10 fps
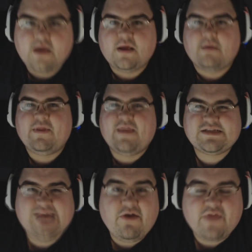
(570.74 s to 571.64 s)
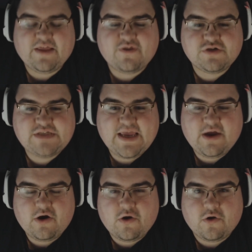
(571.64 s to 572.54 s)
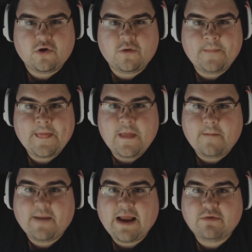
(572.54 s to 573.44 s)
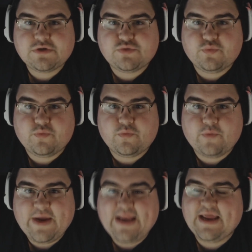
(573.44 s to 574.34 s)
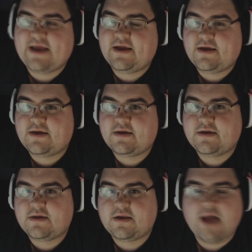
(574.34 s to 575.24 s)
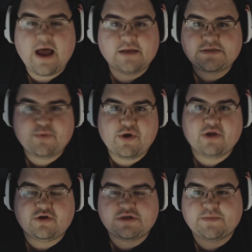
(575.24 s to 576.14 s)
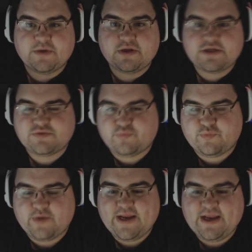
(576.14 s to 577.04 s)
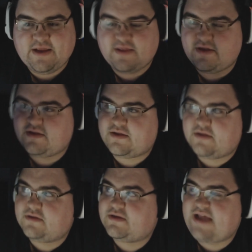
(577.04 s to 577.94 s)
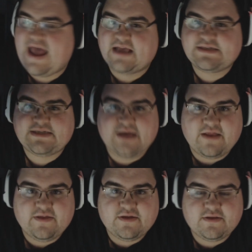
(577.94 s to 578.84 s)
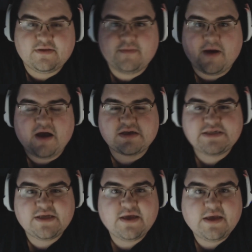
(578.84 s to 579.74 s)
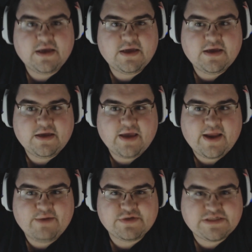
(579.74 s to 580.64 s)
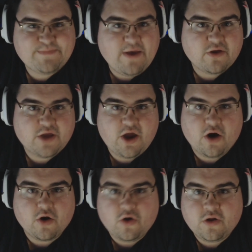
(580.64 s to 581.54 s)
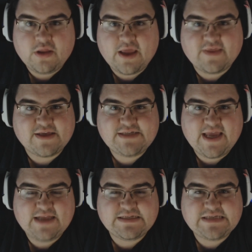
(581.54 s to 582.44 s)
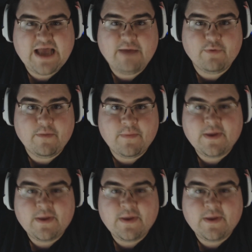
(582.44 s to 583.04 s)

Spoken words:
I mean, they sound like they're saying Earl, but I was reading, not spoilers, but just reading the text on the box, and it was spelt Jarl, like they say in Skyrim.